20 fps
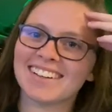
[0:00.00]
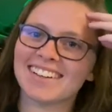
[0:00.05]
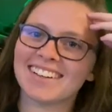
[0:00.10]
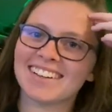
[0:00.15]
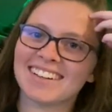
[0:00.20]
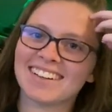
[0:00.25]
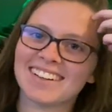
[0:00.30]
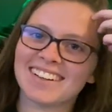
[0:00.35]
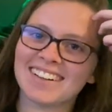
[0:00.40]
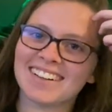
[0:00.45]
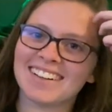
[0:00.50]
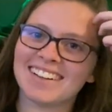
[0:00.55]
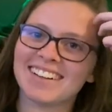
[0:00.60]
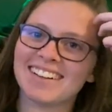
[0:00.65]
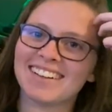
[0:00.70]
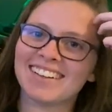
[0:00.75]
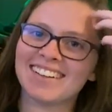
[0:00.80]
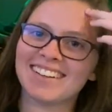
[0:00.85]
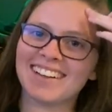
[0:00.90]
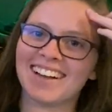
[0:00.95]

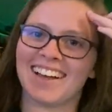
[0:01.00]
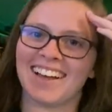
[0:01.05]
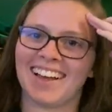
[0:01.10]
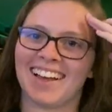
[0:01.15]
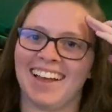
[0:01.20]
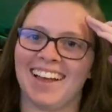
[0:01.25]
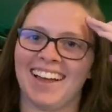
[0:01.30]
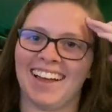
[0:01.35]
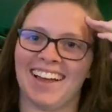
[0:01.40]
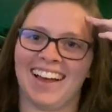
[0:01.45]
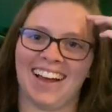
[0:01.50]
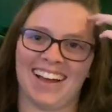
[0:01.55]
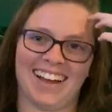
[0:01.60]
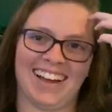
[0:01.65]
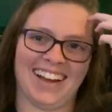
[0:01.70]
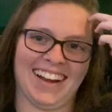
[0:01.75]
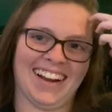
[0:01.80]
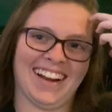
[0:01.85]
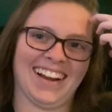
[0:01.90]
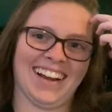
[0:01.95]

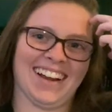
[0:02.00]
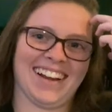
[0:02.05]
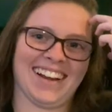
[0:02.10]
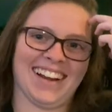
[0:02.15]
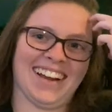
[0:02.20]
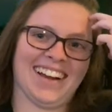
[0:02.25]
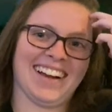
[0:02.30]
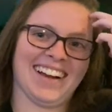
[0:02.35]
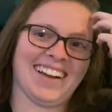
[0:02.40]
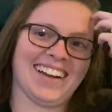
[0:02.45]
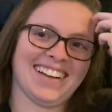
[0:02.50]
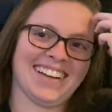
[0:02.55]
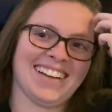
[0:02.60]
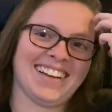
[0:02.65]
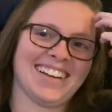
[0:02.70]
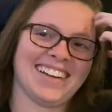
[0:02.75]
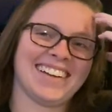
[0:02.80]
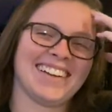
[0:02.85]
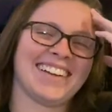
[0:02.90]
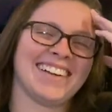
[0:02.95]

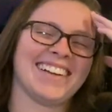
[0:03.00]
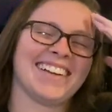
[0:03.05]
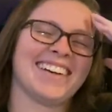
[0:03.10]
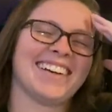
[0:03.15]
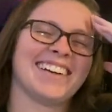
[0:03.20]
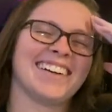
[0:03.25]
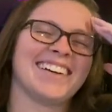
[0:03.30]
(silent)